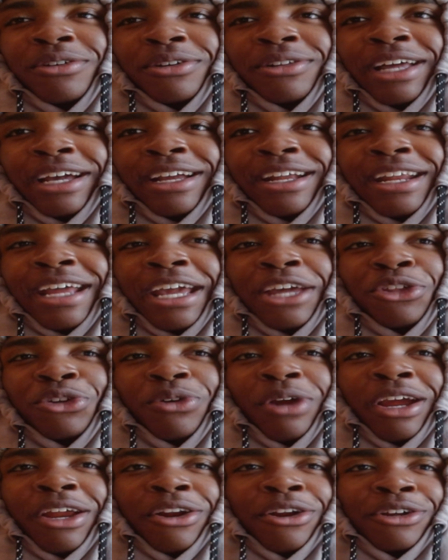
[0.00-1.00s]
or an eighth
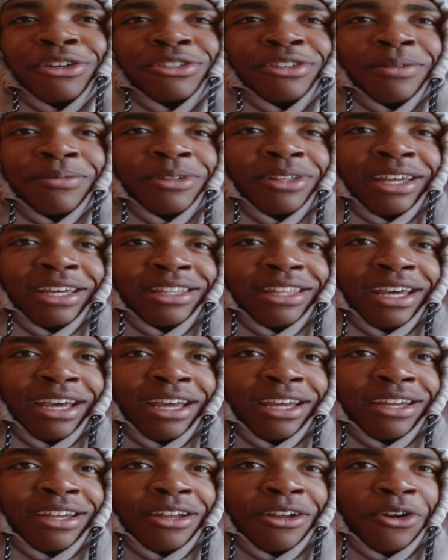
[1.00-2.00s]
grader or something like that,